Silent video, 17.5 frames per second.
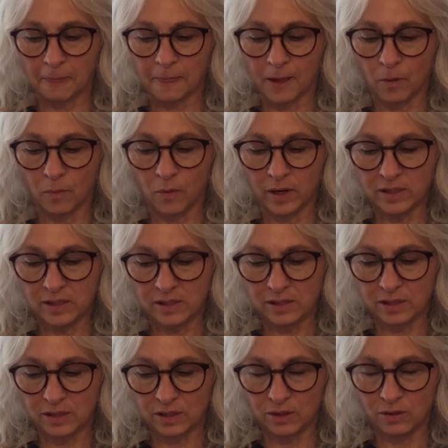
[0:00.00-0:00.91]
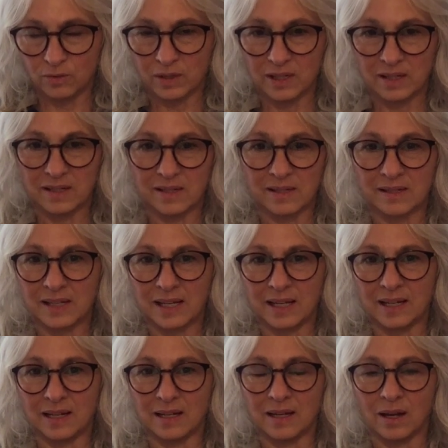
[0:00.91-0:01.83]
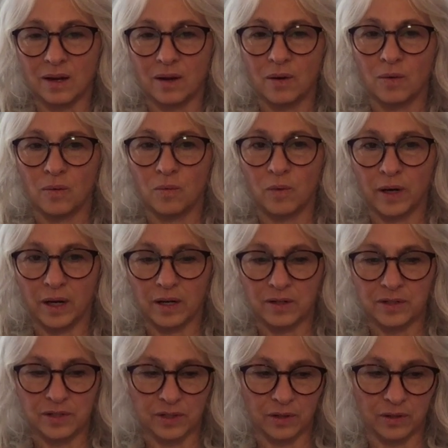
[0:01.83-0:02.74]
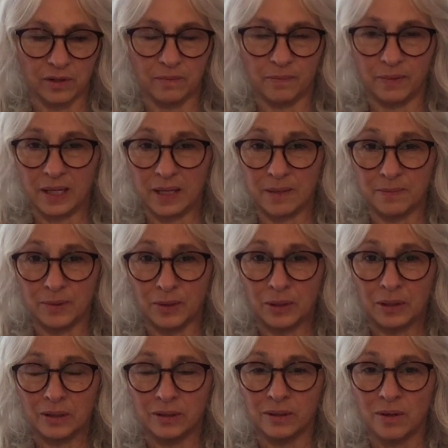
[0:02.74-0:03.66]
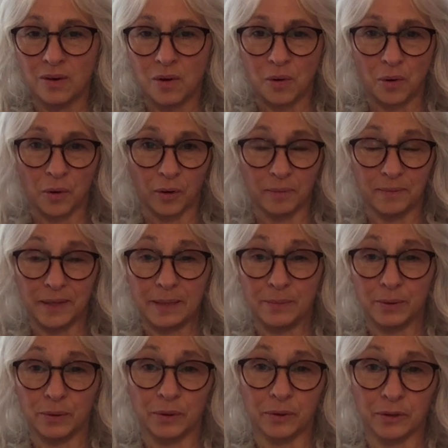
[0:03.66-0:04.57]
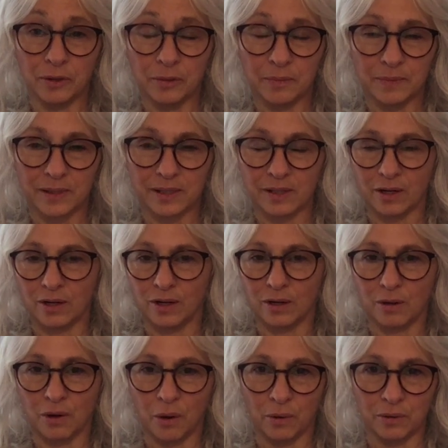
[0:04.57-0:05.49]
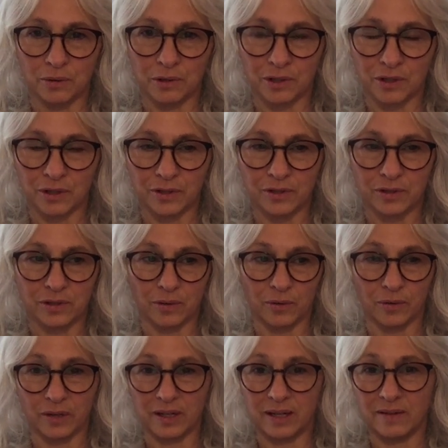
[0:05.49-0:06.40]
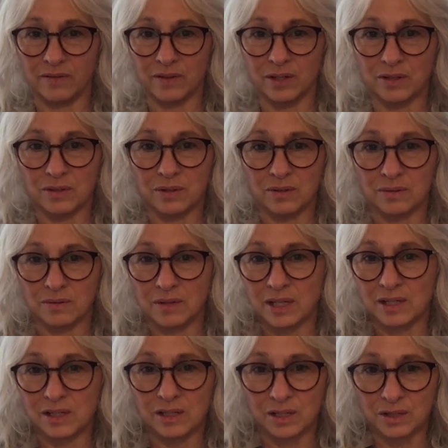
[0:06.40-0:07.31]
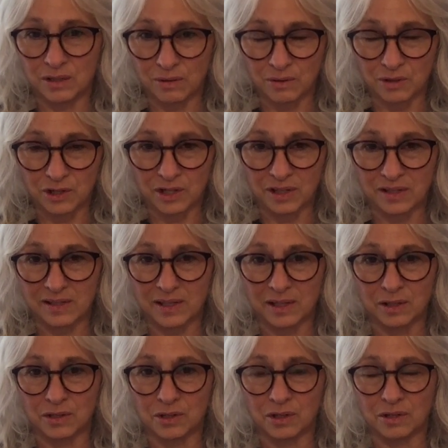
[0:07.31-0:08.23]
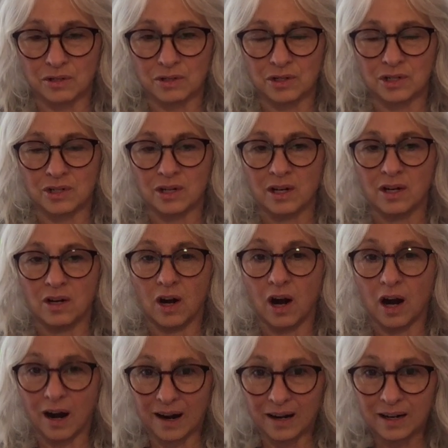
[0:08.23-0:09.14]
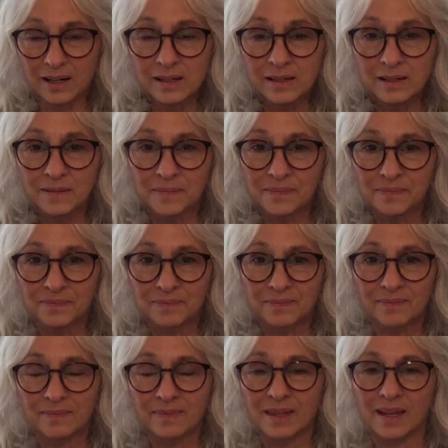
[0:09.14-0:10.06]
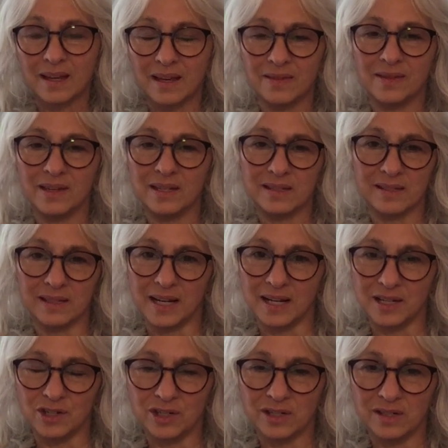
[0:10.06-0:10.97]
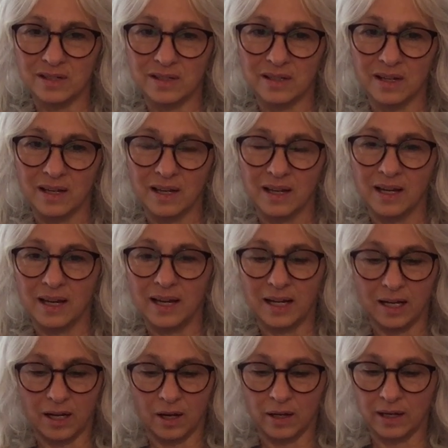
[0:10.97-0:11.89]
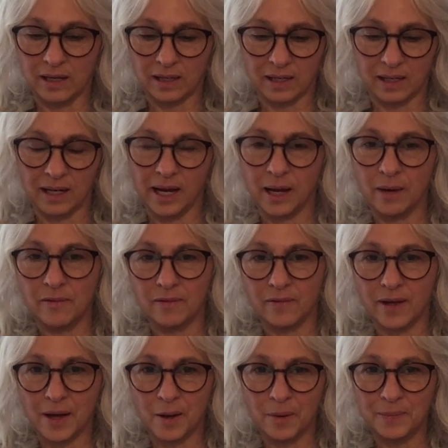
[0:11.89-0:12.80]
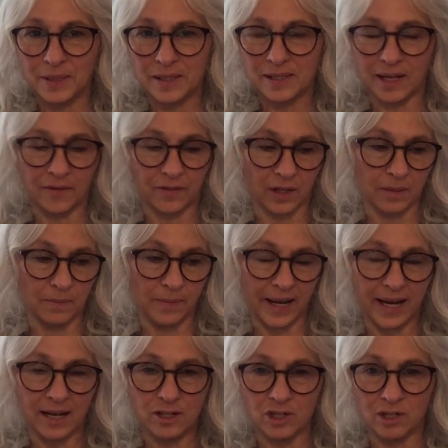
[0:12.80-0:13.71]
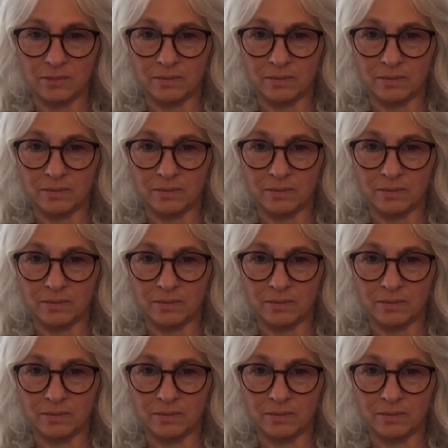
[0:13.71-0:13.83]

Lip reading: once you can see where certain people or people groups or cultures or even institutions like church are in these stages, it can help us have compassion,